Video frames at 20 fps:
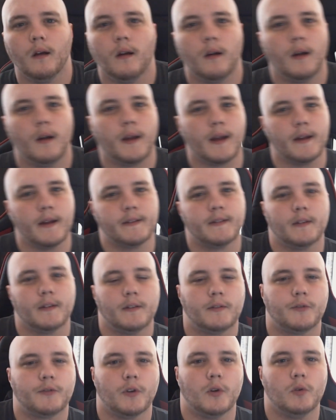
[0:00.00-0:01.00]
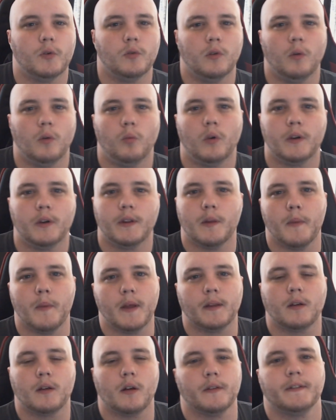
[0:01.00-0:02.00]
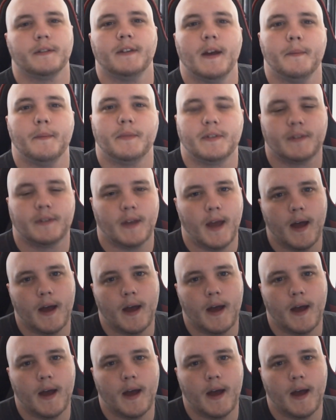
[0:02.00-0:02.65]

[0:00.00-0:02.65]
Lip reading: Hi guys, so one of the main concepts